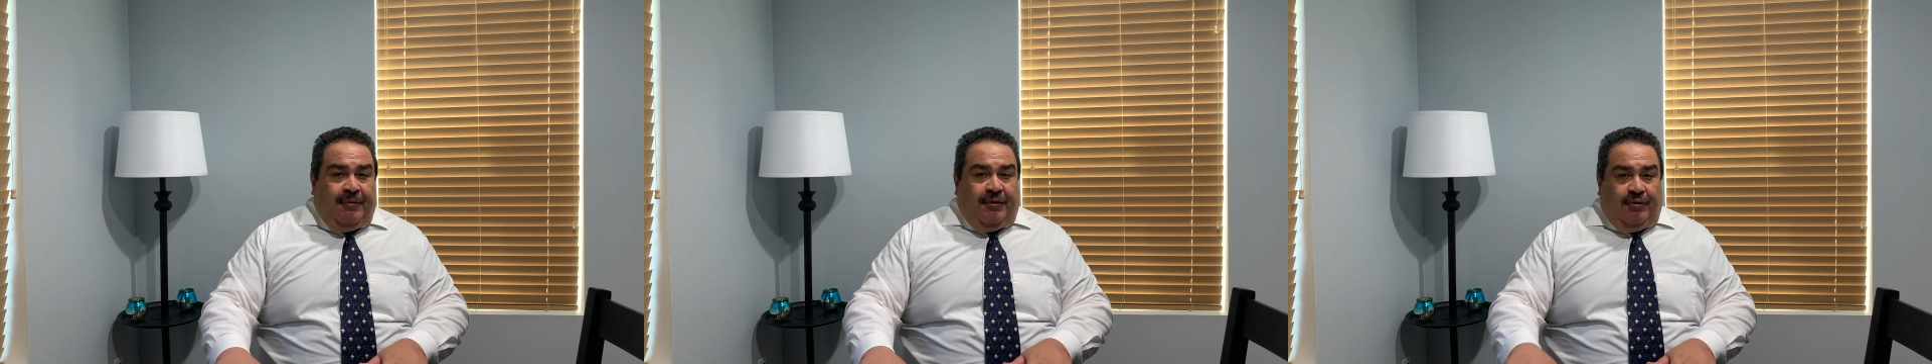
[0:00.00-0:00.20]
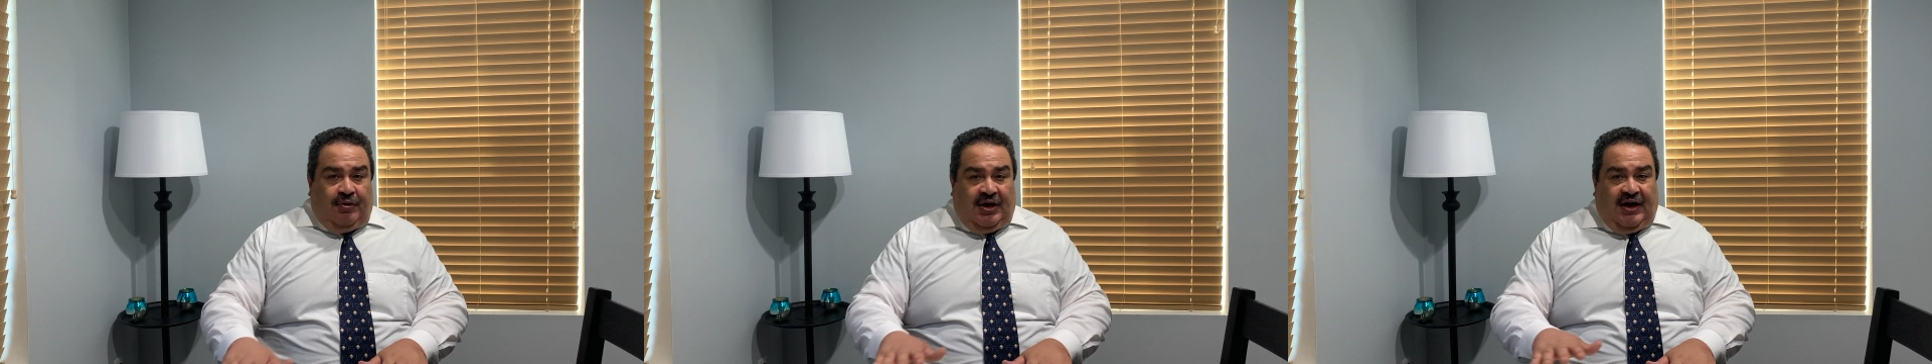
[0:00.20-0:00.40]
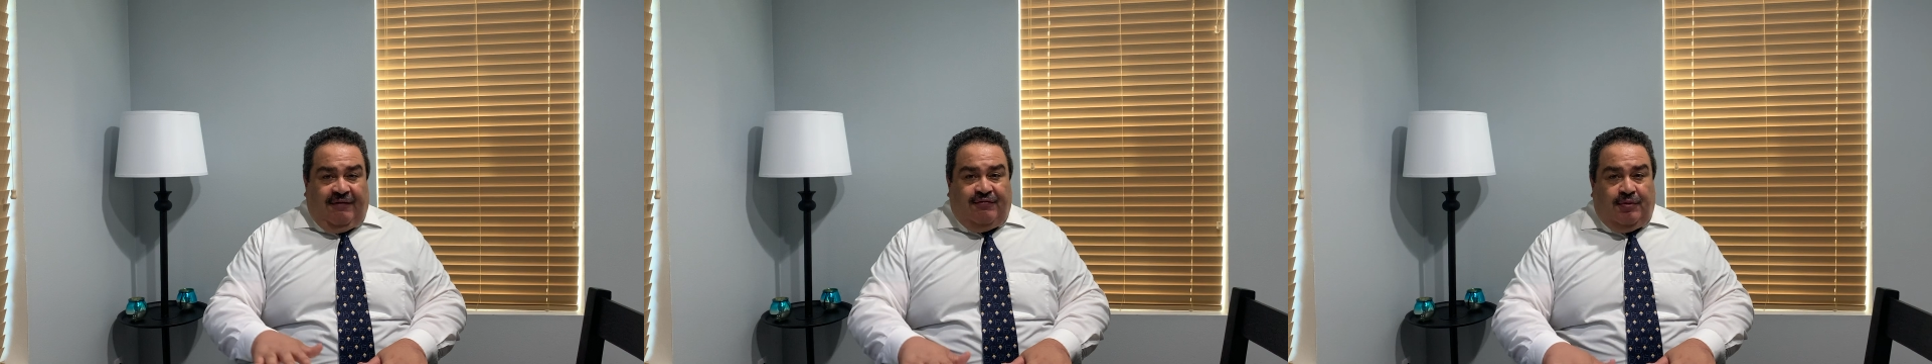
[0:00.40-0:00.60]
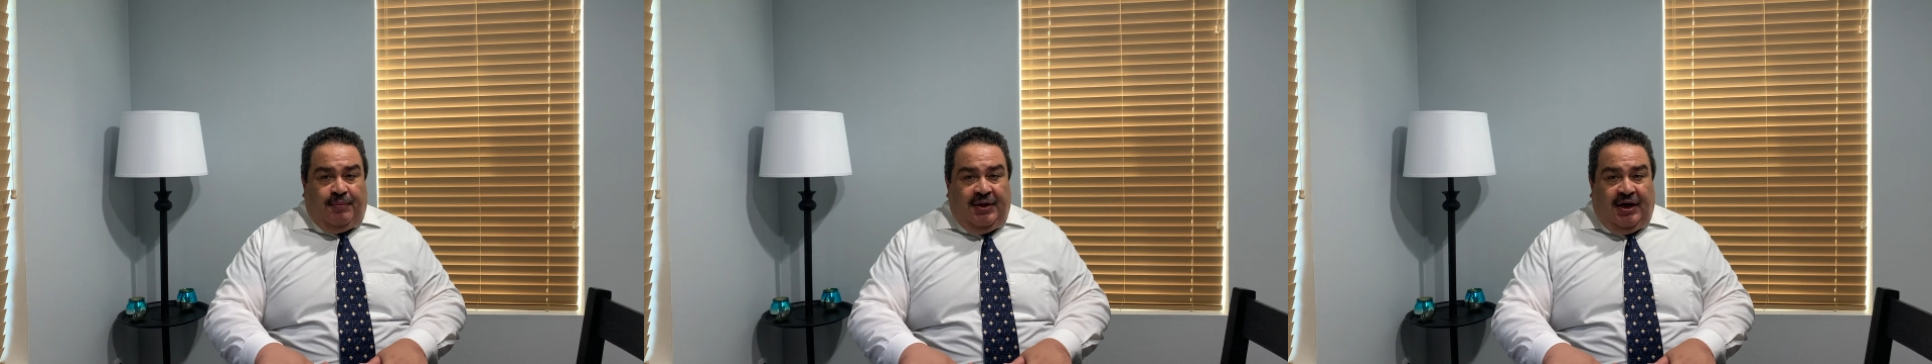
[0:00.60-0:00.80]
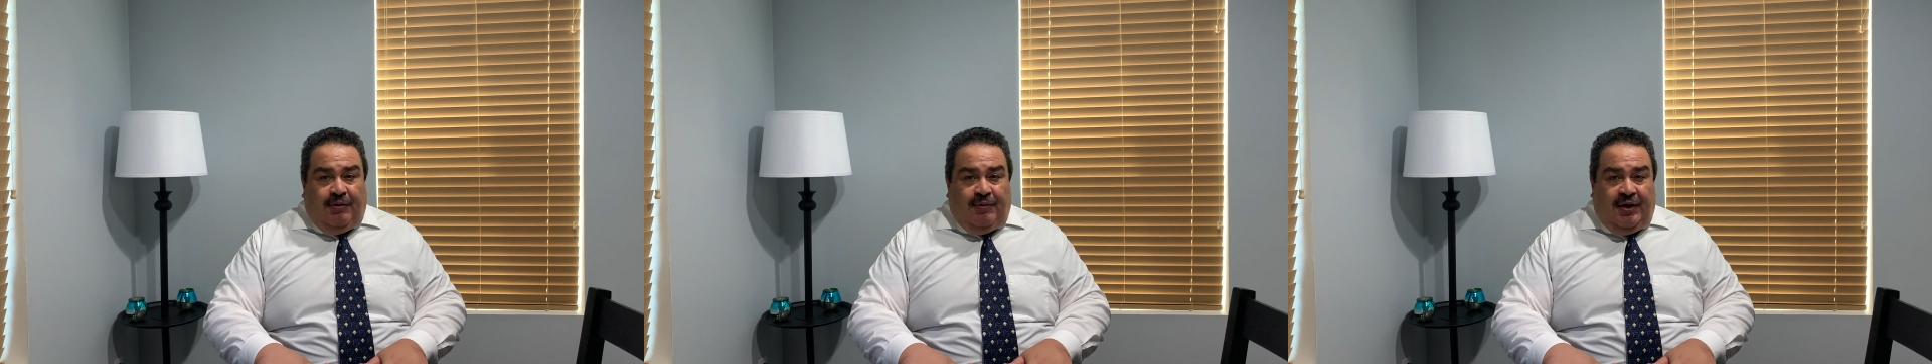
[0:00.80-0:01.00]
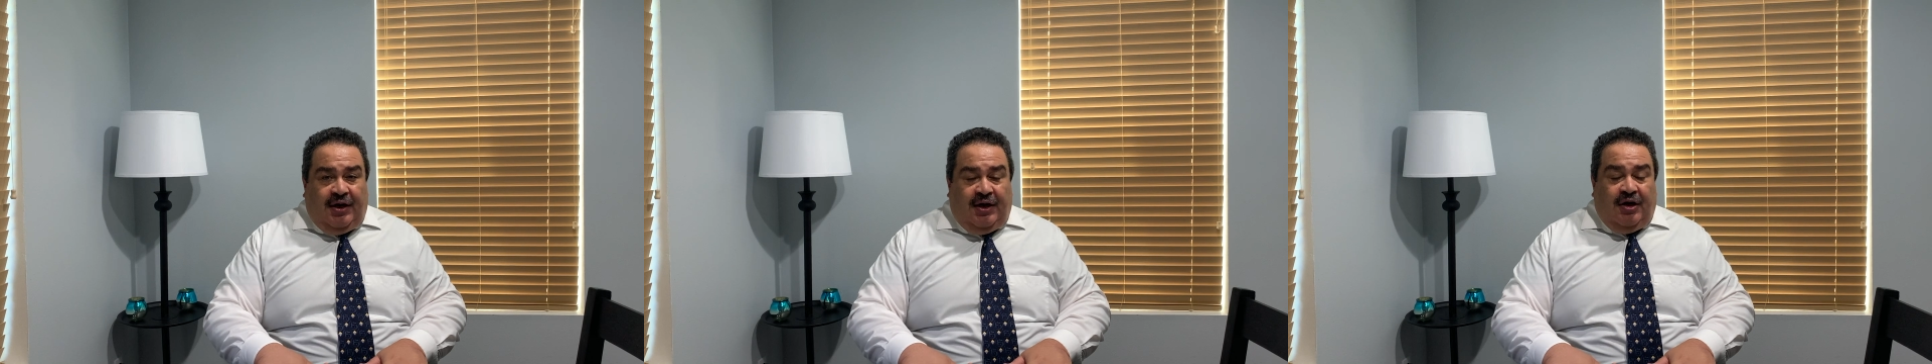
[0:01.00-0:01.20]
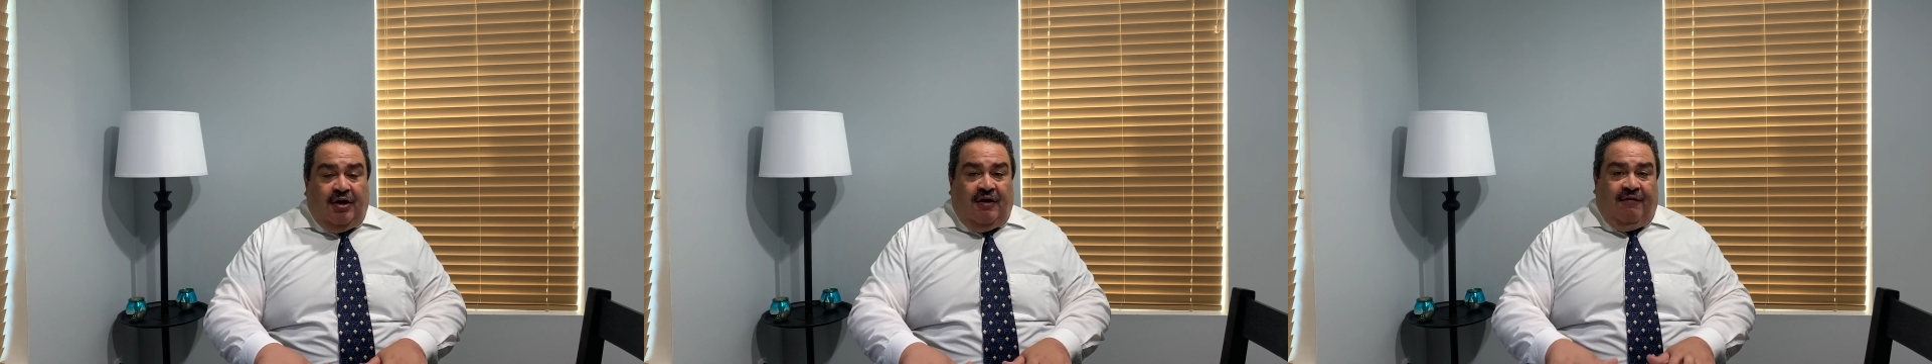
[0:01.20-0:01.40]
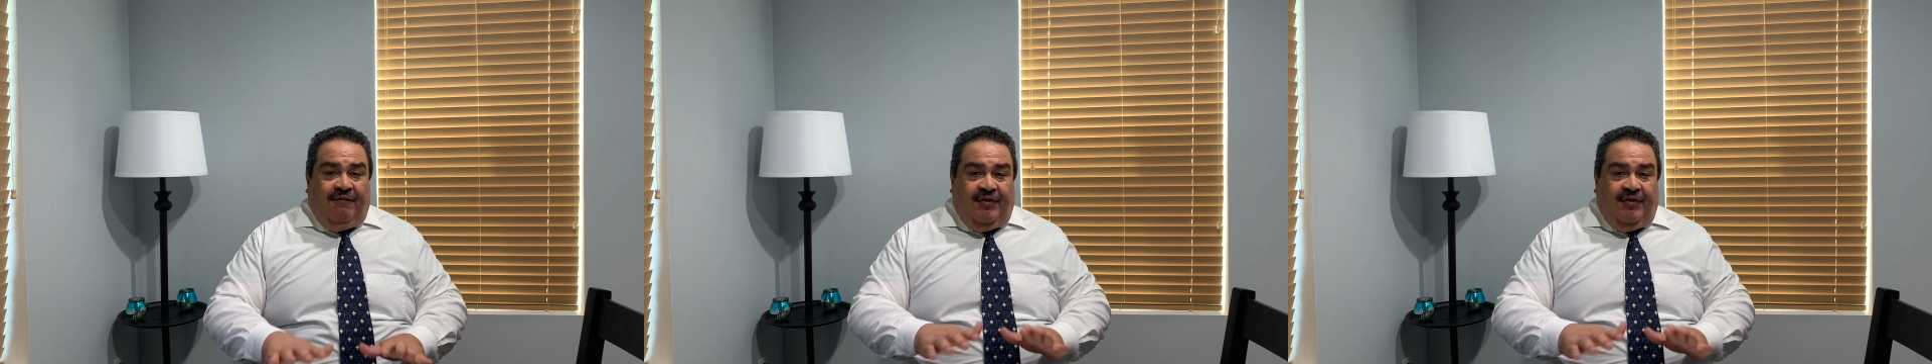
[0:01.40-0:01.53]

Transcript: You have to be aware of